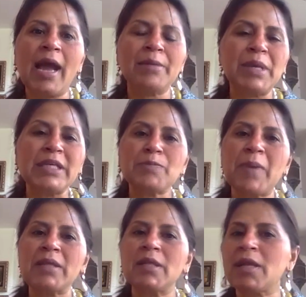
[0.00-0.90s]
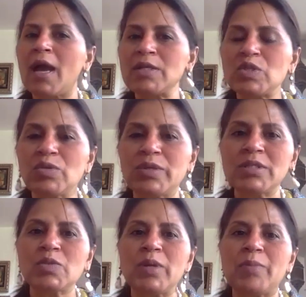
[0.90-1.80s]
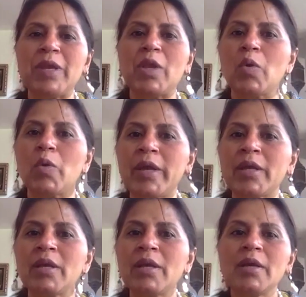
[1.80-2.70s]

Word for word: i expect that our students will be going